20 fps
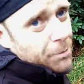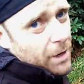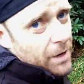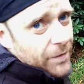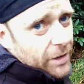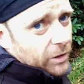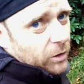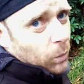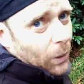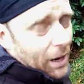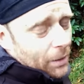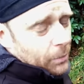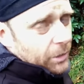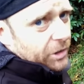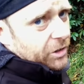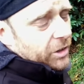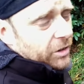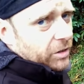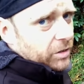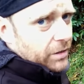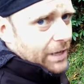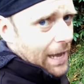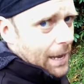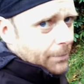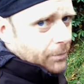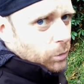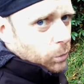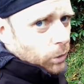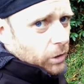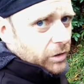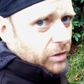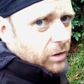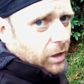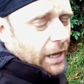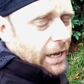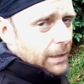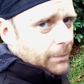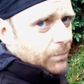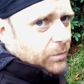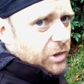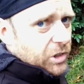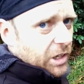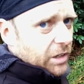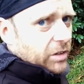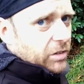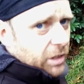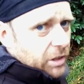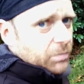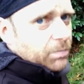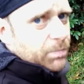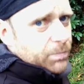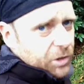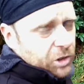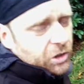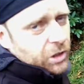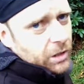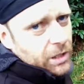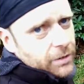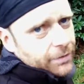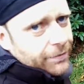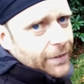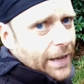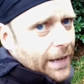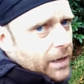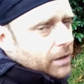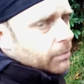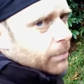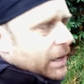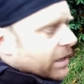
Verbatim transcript: previous one which just snapped was like just a shitty fan,